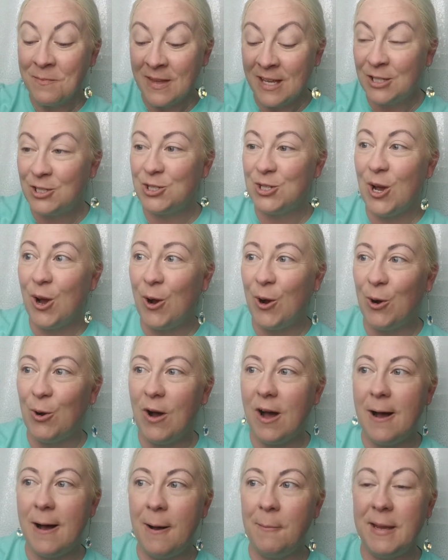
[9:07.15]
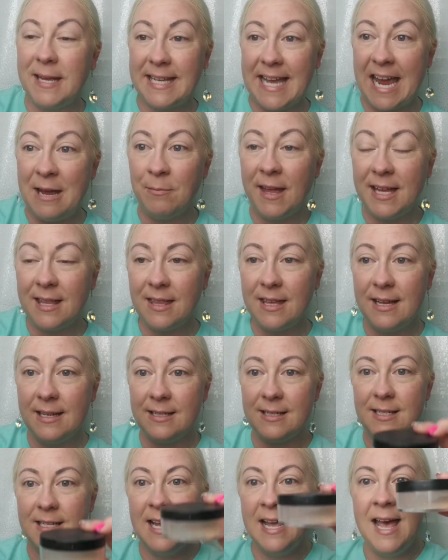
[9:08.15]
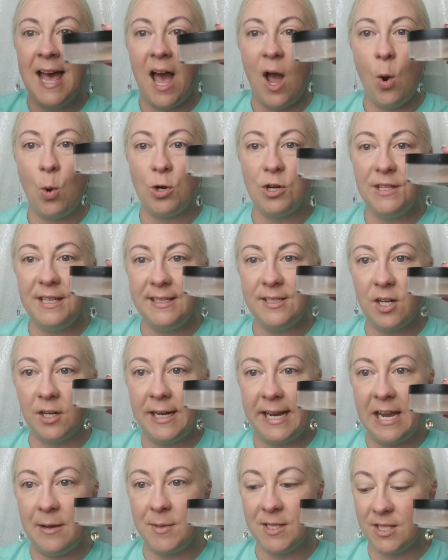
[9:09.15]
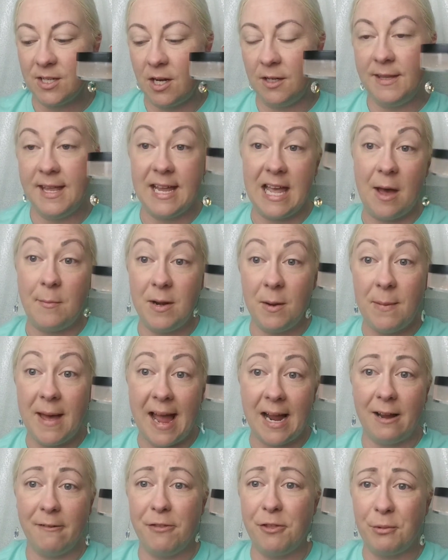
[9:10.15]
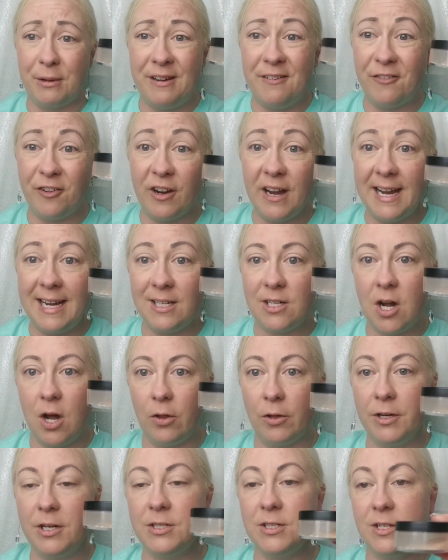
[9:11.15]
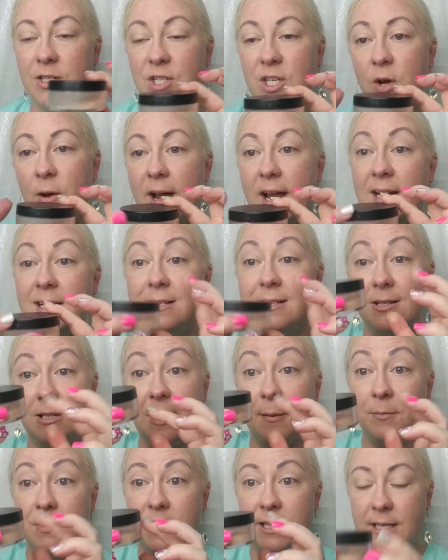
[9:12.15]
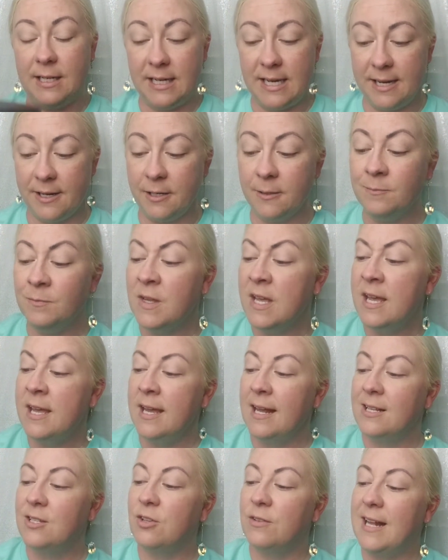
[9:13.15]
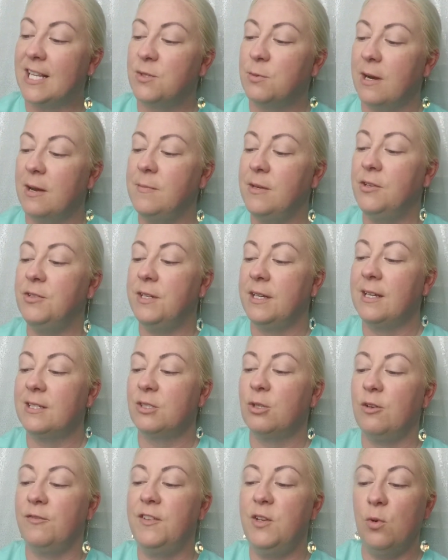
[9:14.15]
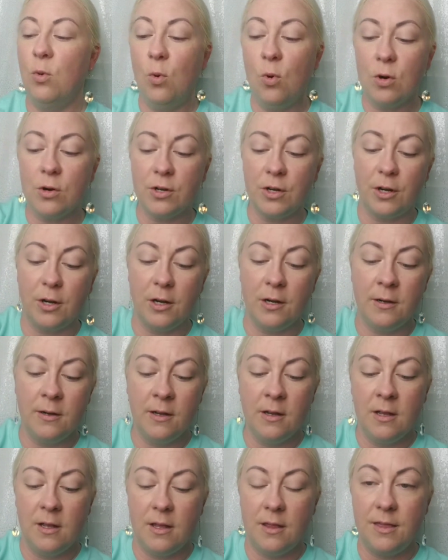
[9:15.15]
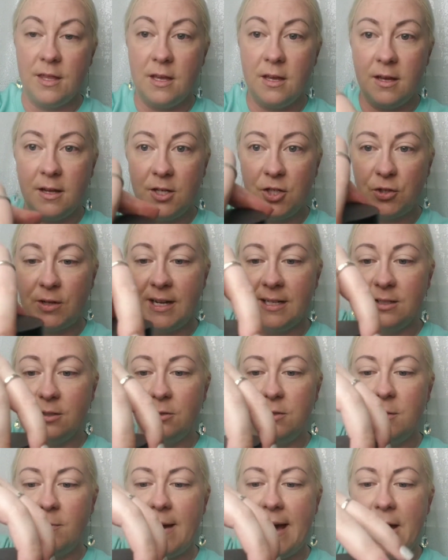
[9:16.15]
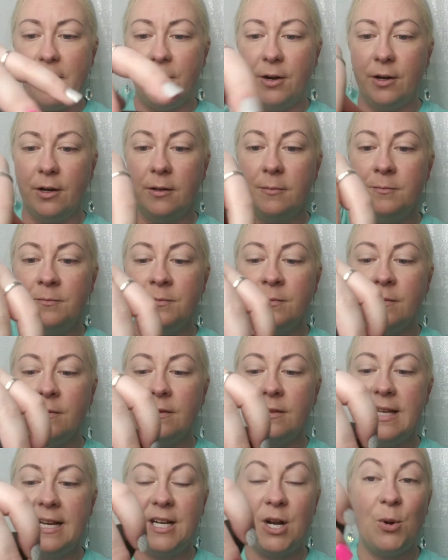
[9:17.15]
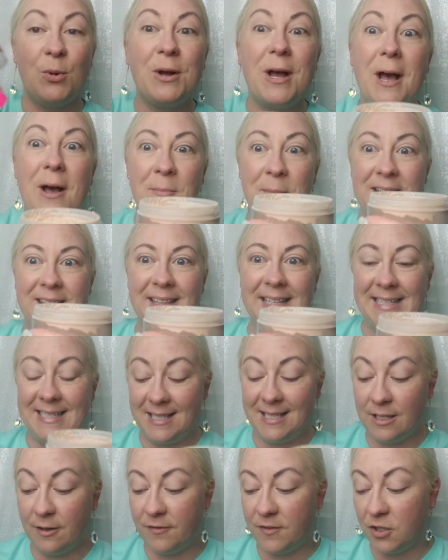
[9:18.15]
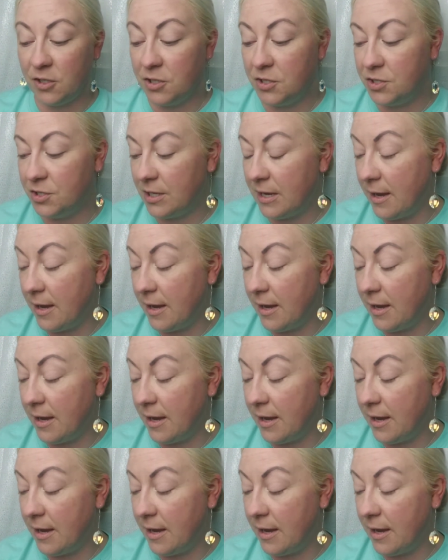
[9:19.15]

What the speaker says: So it came like this. I ordered these on Amazon. They come in a pack of 3 for $8, and so I dumped it in here, and so that's what I'm using. So if you order the translucent powder, they don't come in these sifters.